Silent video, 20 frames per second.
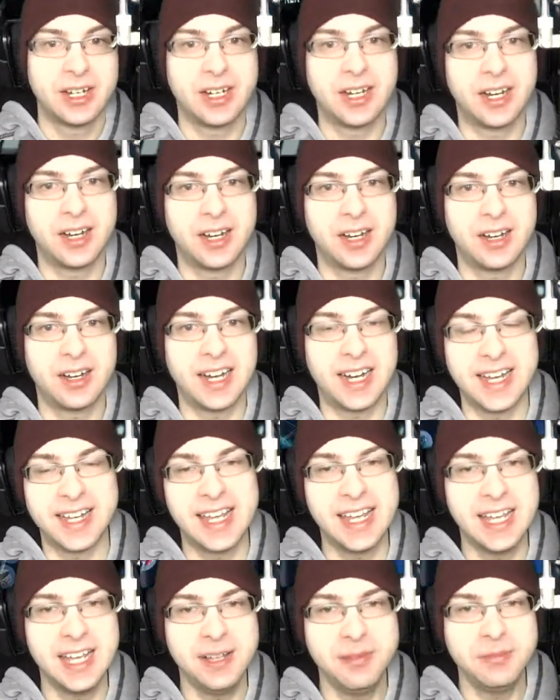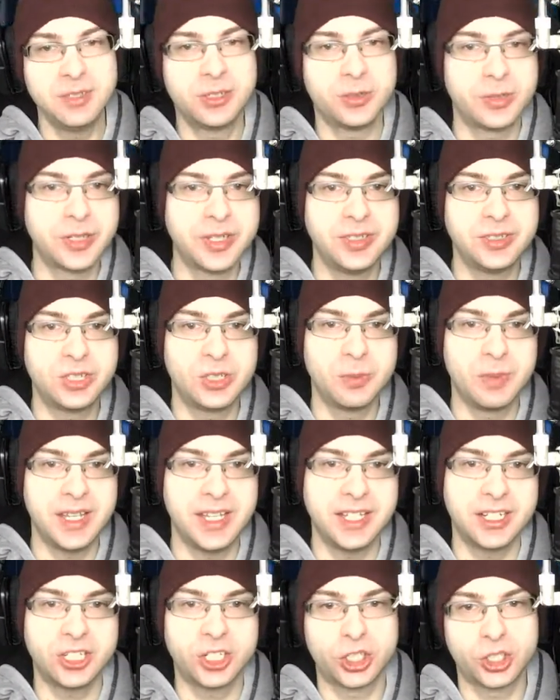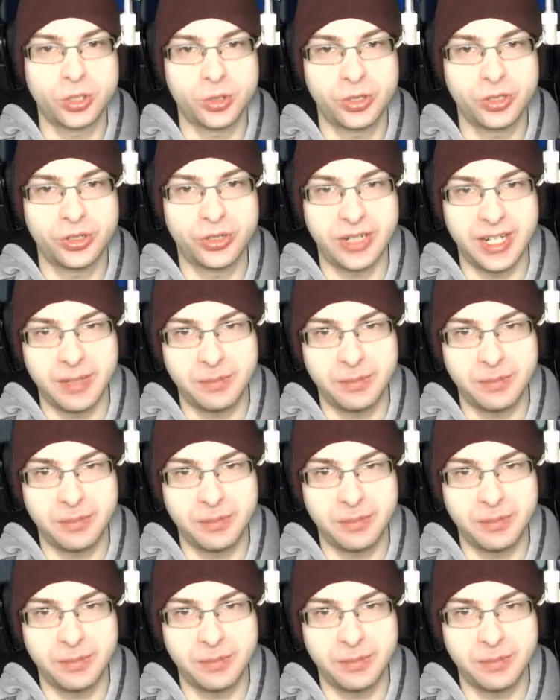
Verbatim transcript: Uh, I am going to make shorter